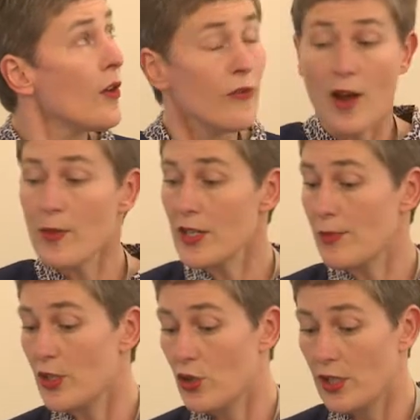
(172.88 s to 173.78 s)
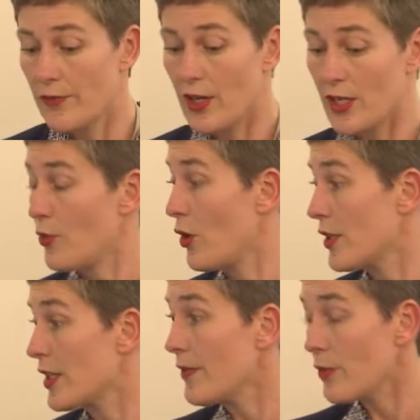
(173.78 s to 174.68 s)
Fibrodysplasia ossificans
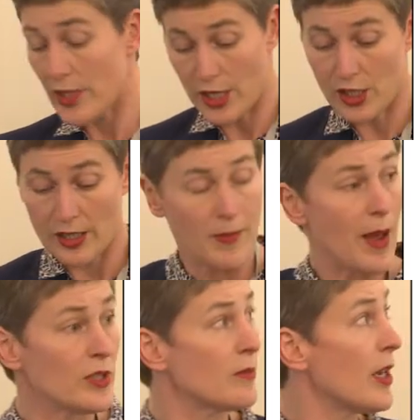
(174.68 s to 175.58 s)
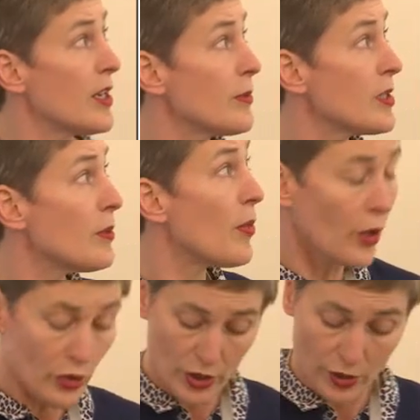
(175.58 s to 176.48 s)
progressiva was actually mapped in my husband's
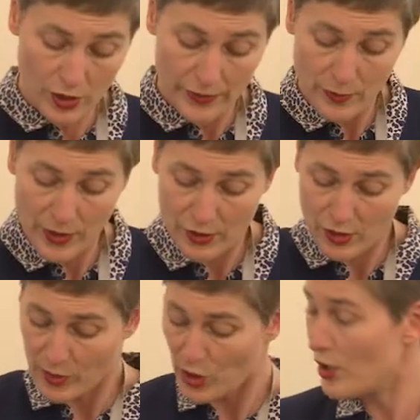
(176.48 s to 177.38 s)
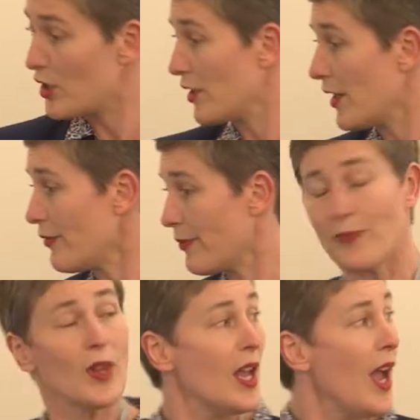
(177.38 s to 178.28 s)
laboratory in Oxford when I was on maternity leave.
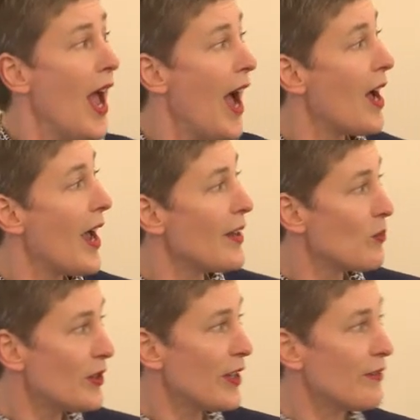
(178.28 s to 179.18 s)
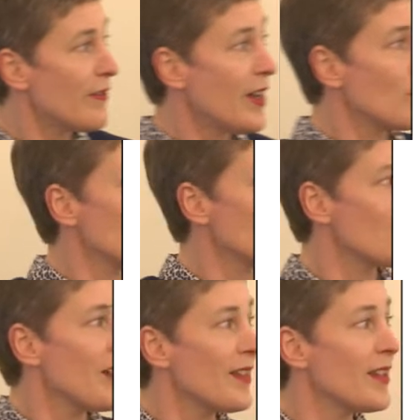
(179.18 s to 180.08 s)
And what they found
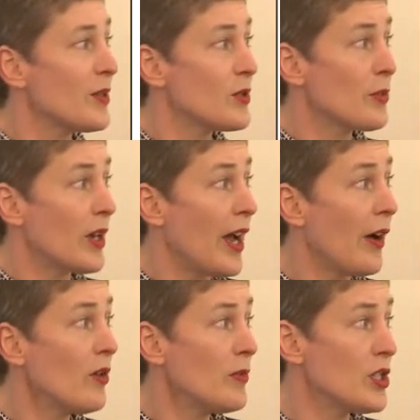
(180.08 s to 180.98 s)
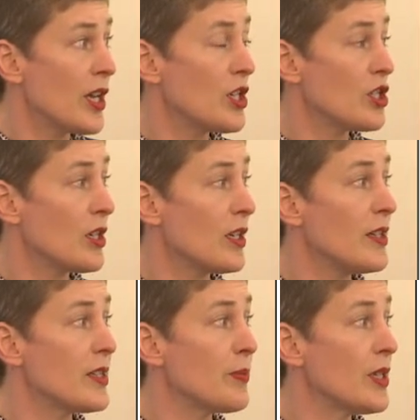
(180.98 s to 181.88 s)
was that there was a recurrent mutation in
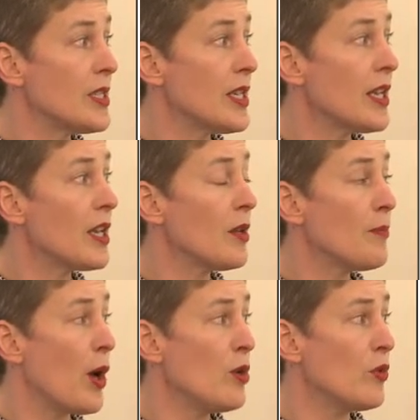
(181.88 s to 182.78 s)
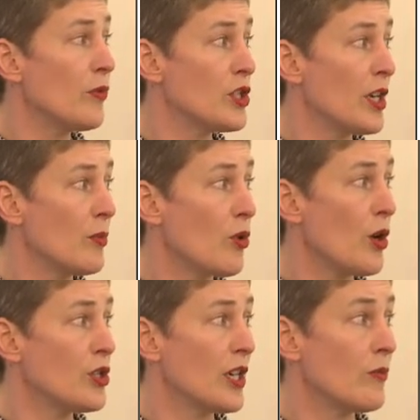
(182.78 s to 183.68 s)
this particular bone morphogenic
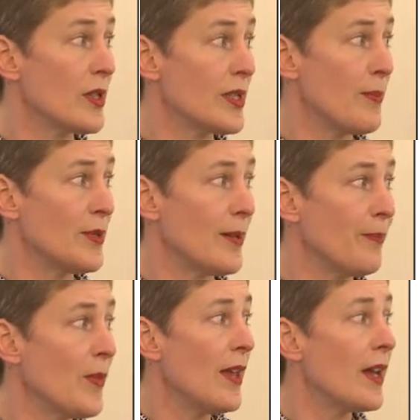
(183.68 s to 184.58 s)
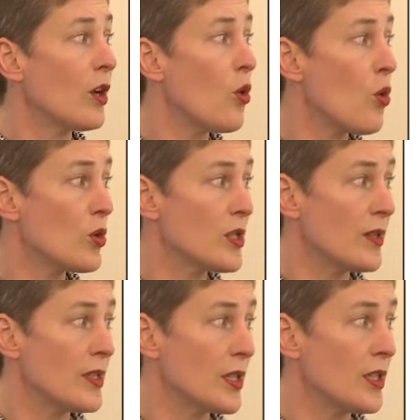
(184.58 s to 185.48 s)
protein receptor that
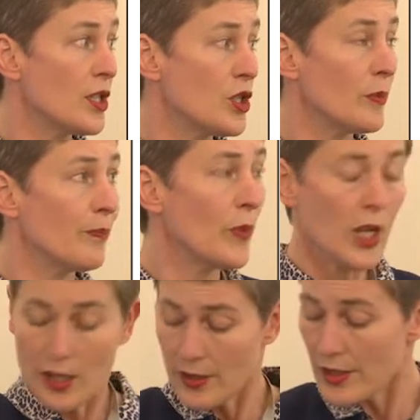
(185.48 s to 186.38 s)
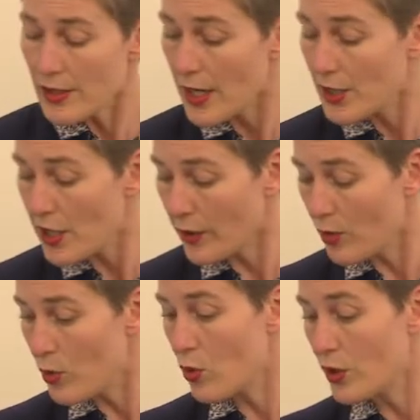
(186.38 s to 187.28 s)
caused this condition. This is a
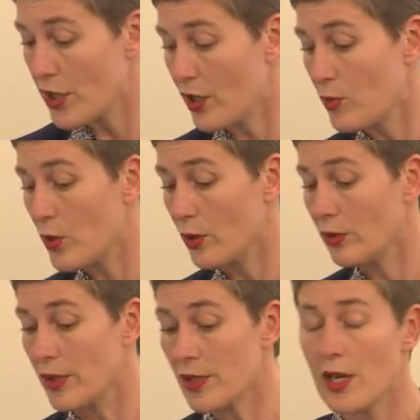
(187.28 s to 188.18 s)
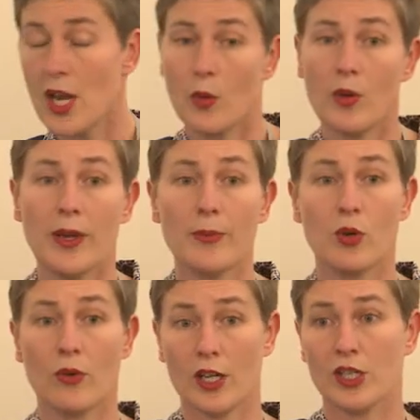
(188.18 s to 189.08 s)
terrible, terrible illness where
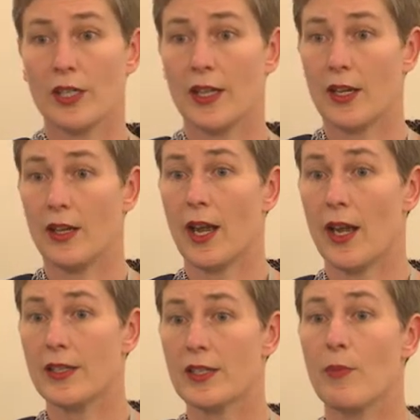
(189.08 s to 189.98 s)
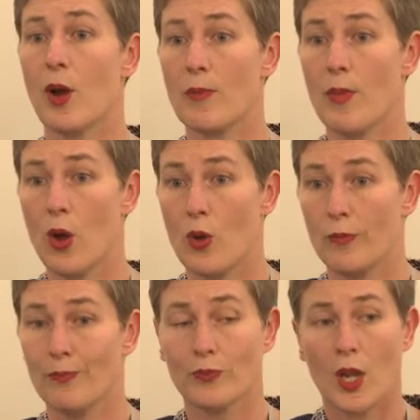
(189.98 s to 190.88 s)
people gradually get encased by
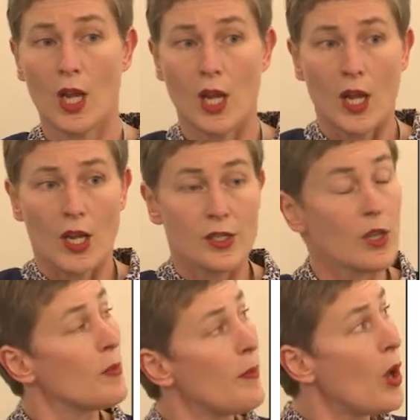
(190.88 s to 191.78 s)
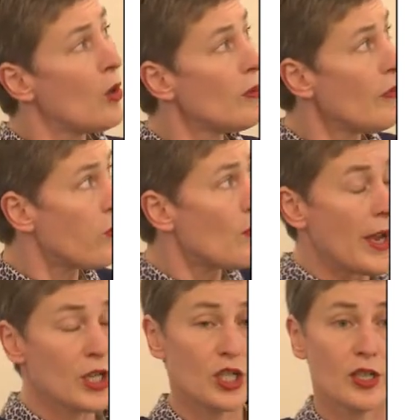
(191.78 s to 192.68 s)
bone. So the bone
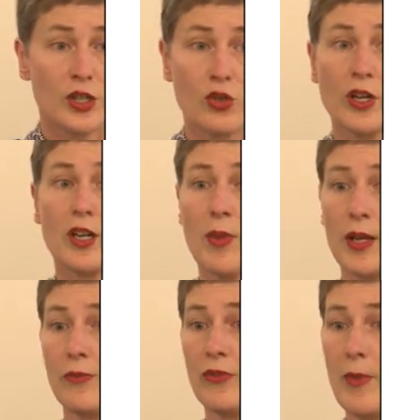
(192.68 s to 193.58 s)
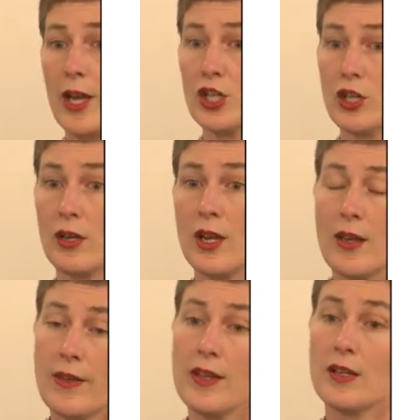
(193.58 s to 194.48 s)
formation is triggered by inflammation,
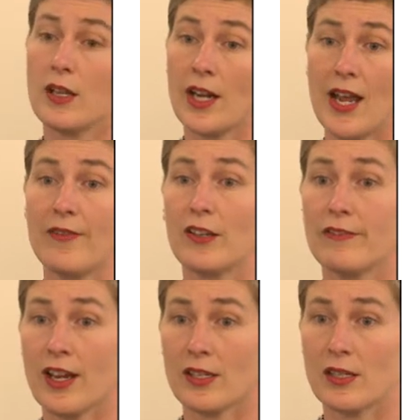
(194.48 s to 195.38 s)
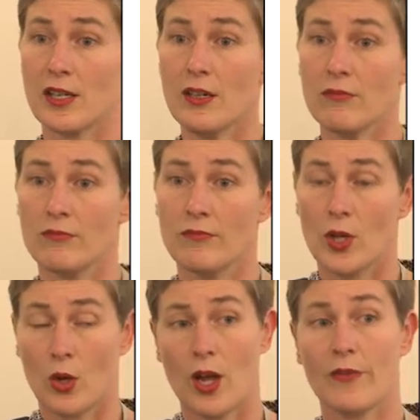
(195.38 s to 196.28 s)
things like having a vaccine
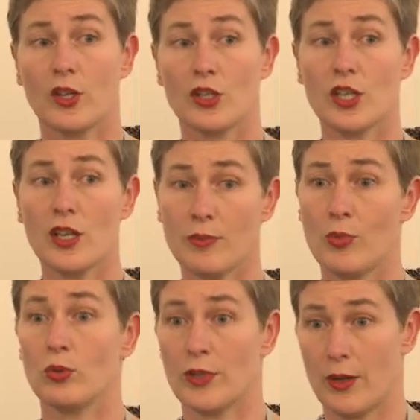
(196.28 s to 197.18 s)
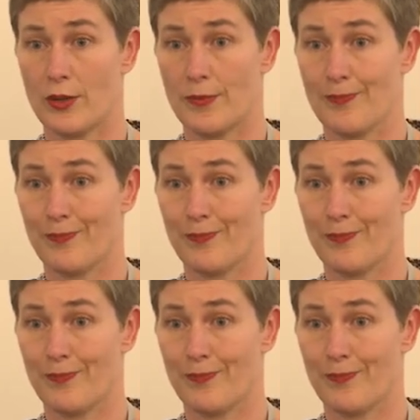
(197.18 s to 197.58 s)
or having your teeth pulled out.